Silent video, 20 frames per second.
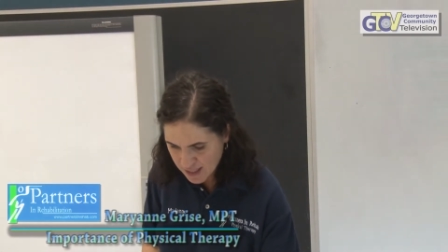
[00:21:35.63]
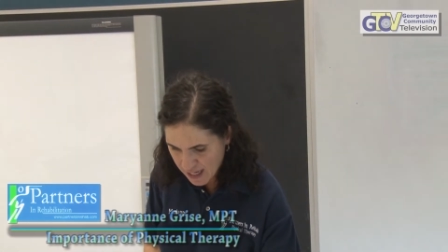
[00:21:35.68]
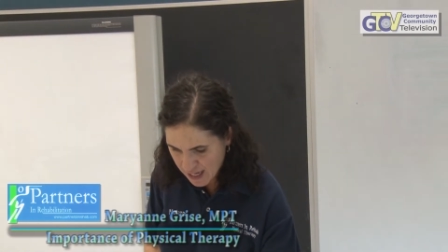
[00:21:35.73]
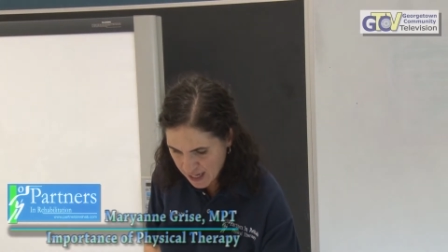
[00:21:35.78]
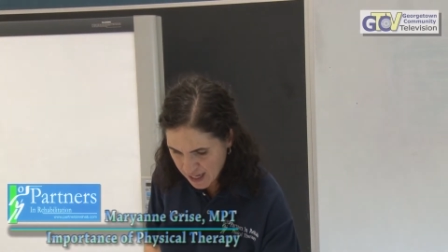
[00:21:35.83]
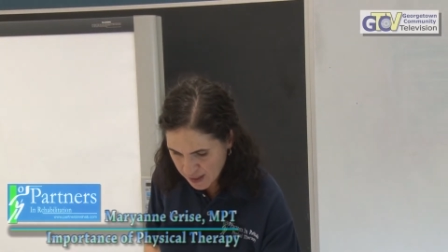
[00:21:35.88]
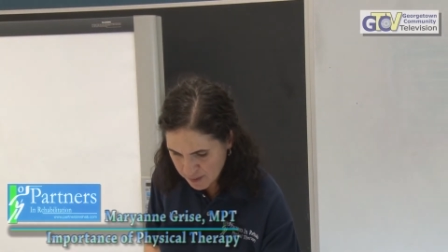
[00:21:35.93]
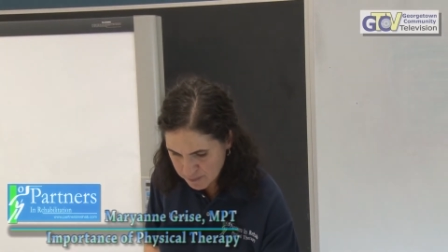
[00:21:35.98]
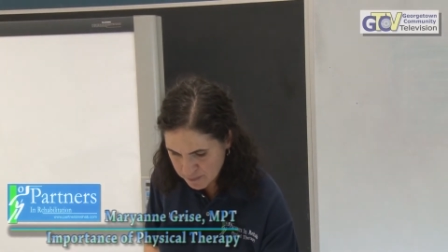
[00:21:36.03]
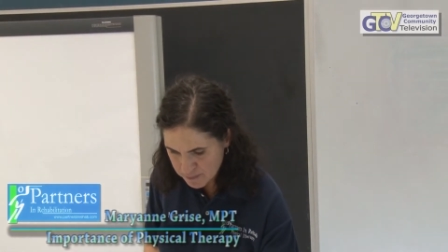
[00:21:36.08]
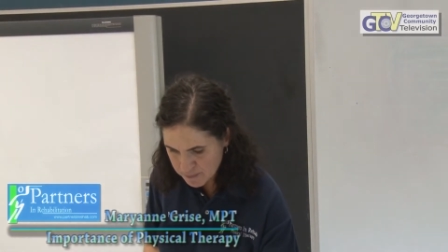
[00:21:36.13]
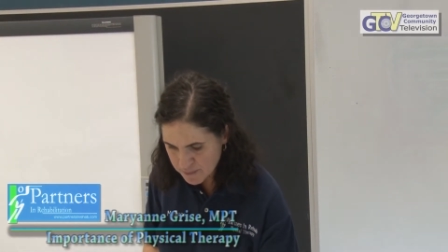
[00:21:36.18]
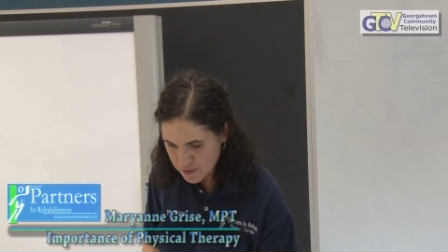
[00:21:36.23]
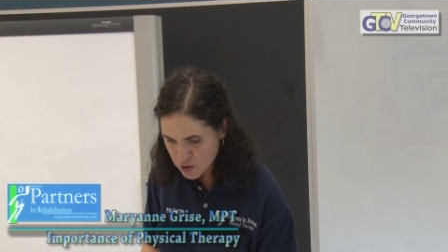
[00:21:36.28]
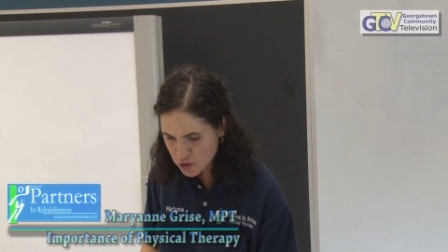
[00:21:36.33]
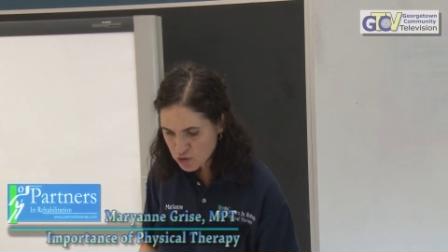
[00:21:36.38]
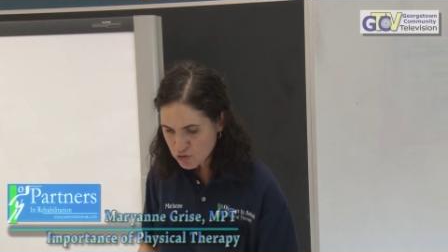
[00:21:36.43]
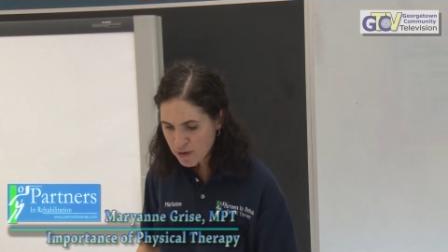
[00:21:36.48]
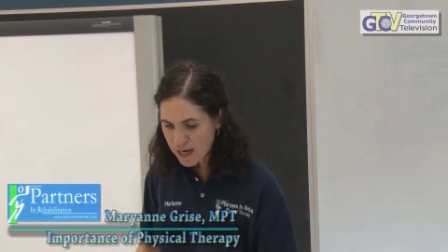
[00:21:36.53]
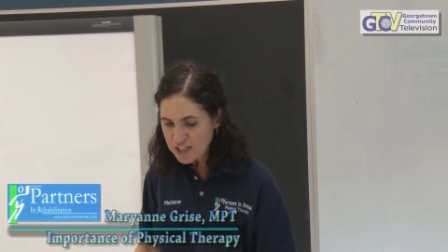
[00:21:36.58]
Um,
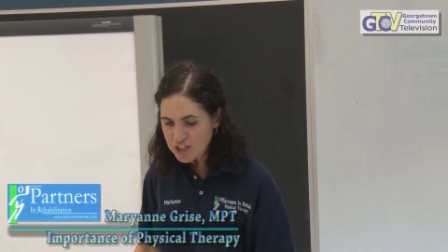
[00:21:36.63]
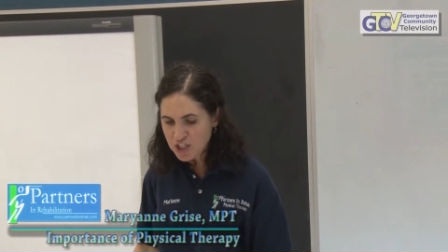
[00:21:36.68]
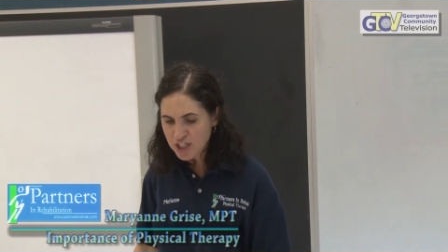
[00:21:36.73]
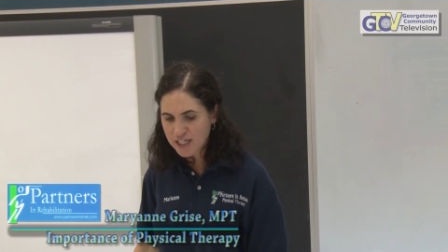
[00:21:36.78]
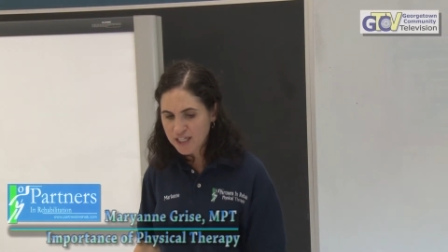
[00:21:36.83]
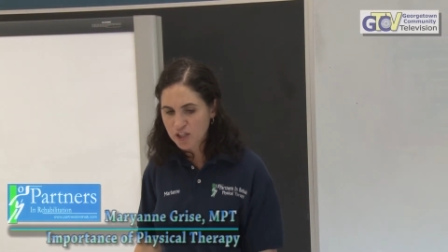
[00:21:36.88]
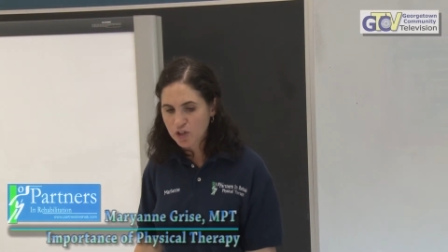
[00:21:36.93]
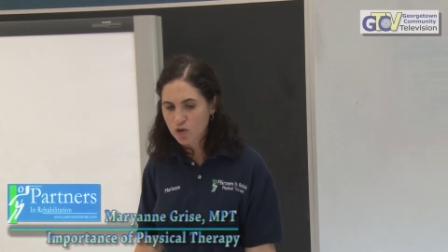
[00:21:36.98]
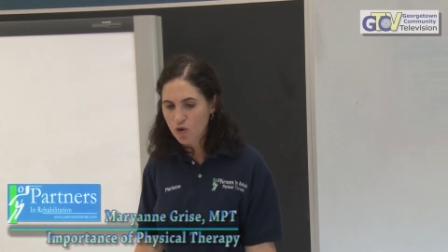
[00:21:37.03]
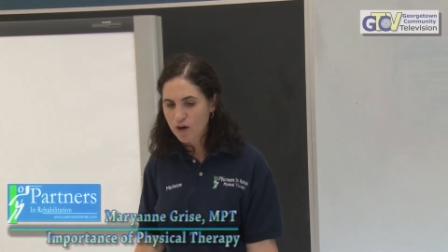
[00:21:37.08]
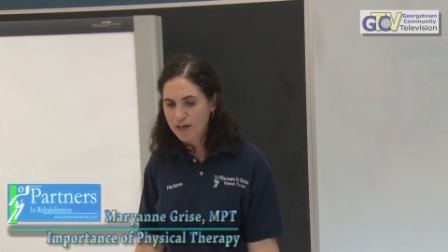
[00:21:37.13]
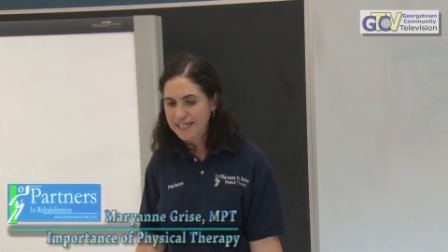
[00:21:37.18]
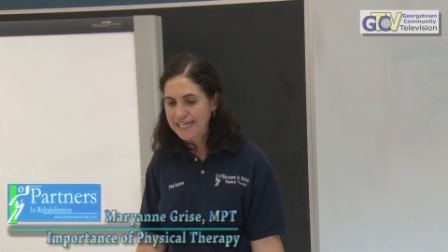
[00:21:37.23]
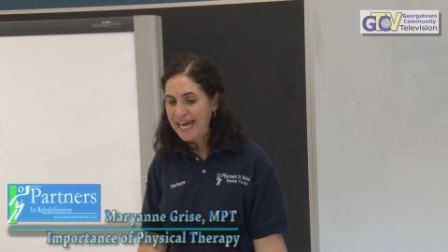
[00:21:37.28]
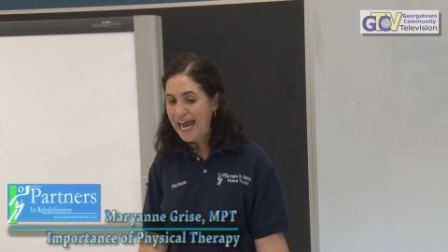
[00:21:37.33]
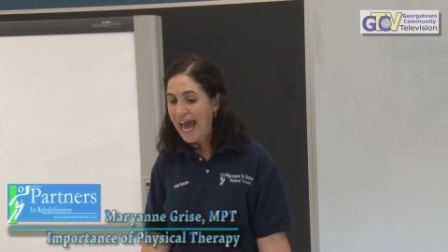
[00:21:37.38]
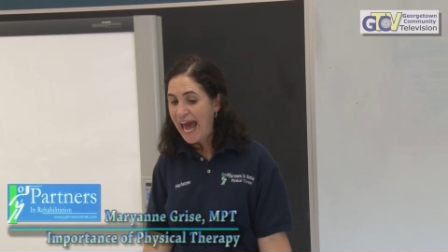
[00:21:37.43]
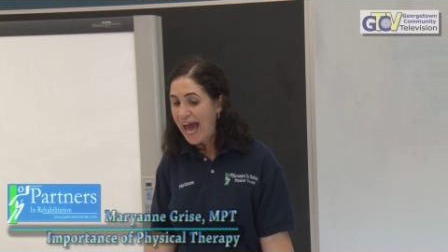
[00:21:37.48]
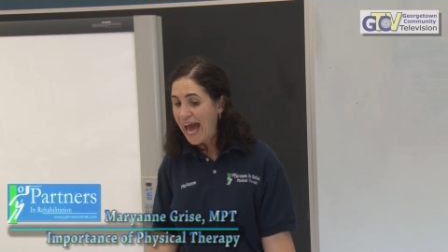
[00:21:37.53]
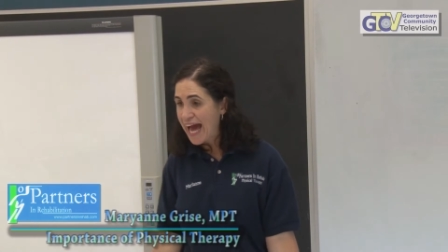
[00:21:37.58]
stretching your
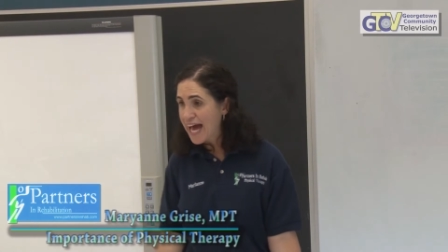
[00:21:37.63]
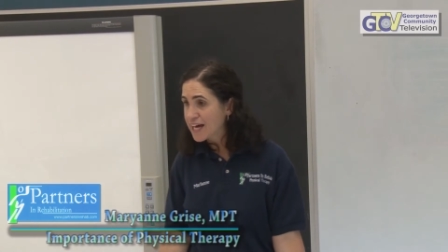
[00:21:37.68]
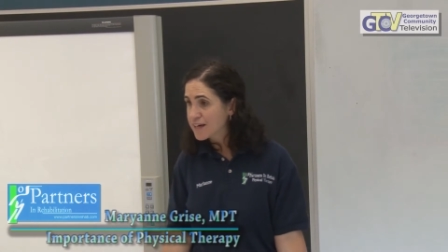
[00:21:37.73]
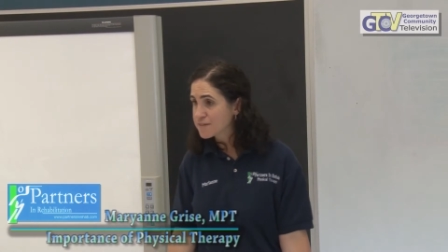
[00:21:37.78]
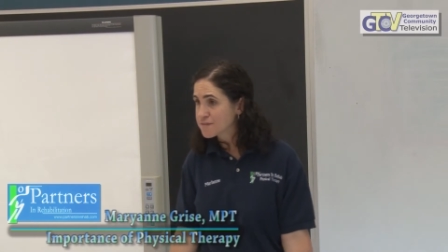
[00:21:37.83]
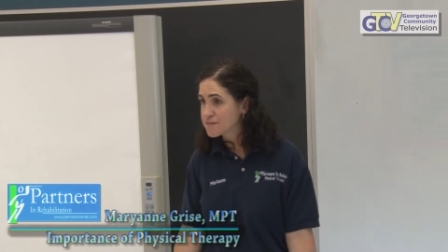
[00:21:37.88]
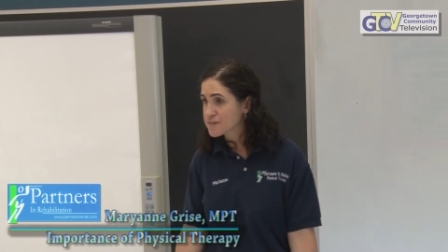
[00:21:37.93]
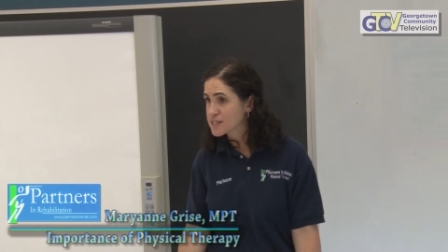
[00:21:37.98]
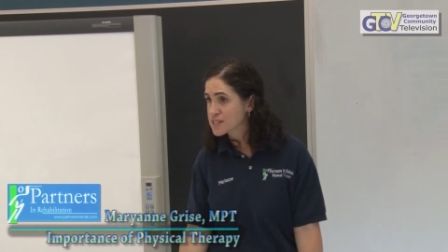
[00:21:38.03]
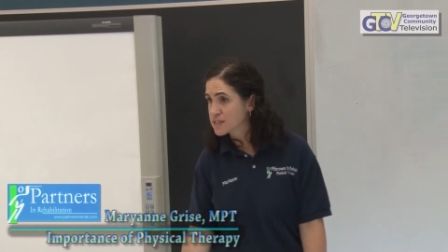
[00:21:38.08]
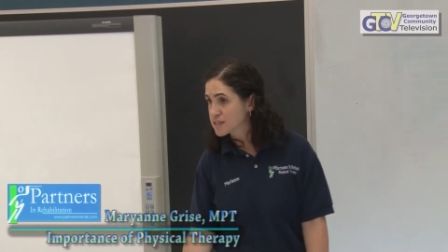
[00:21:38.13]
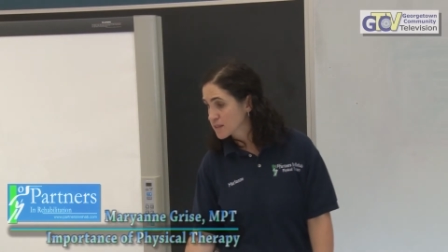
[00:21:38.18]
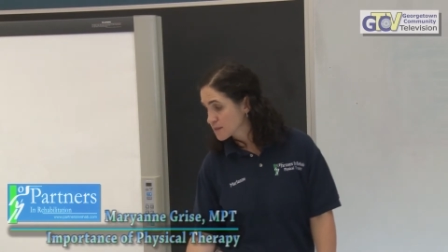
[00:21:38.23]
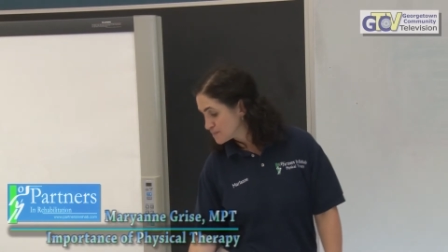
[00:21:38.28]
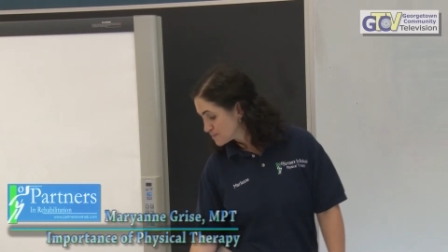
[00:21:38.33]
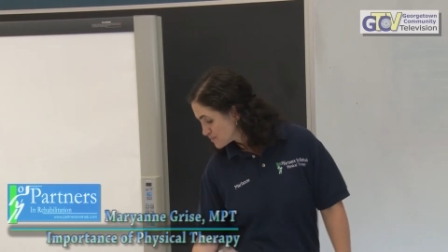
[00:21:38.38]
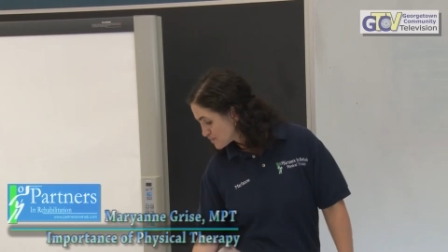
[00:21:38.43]
calves